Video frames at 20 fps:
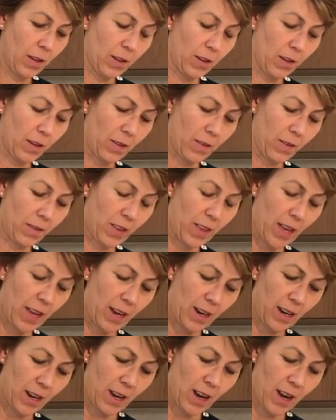of
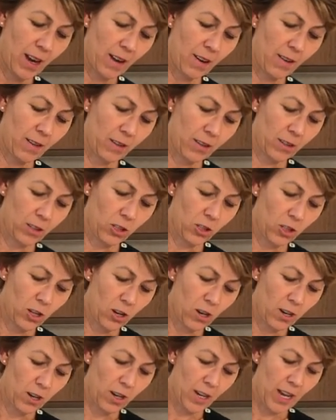that. How
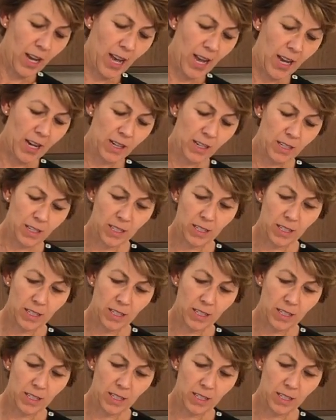dark and